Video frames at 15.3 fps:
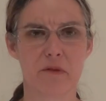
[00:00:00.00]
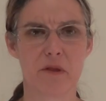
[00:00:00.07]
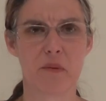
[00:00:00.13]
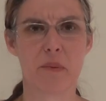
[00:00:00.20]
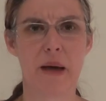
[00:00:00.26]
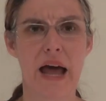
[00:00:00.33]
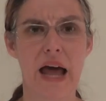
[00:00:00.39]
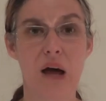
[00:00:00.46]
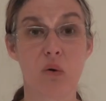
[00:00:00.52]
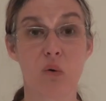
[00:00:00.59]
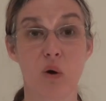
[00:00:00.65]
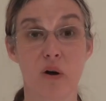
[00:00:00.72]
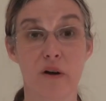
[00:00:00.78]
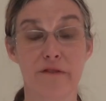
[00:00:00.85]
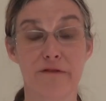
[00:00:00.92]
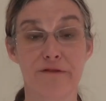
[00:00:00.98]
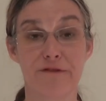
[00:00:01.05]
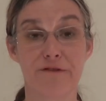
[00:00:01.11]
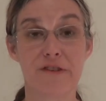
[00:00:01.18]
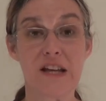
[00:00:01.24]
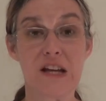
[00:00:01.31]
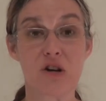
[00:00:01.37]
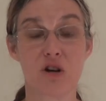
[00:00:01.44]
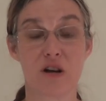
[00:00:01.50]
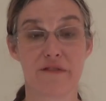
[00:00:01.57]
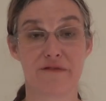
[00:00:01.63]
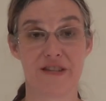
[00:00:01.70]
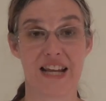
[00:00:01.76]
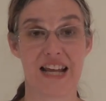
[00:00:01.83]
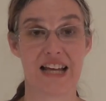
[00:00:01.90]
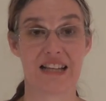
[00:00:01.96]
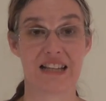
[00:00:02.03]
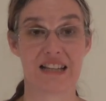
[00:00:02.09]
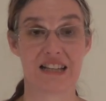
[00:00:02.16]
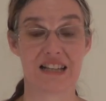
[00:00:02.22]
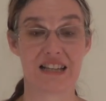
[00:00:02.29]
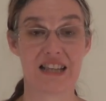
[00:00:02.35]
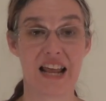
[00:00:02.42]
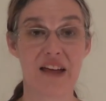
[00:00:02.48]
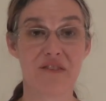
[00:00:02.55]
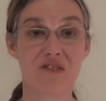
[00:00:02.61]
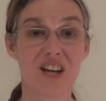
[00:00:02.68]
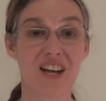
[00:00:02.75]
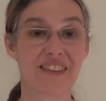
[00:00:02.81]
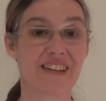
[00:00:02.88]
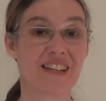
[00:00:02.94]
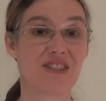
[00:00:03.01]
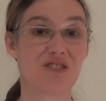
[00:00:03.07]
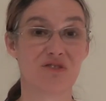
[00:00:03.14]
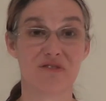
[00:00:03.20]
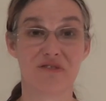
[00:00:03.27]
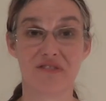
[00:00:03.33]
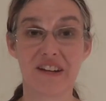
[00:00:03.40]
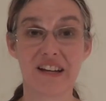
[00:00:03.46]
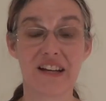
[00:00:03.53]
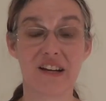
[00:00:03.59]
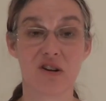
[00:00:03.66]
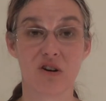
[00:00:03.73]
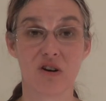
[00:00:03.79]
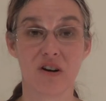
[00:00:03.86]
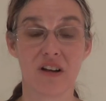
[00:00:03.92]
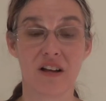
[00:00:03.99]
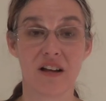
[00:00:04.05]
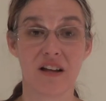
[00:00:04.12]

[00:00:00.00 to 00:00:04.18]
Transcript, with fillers: the power of fear of death, that they have nothing to fear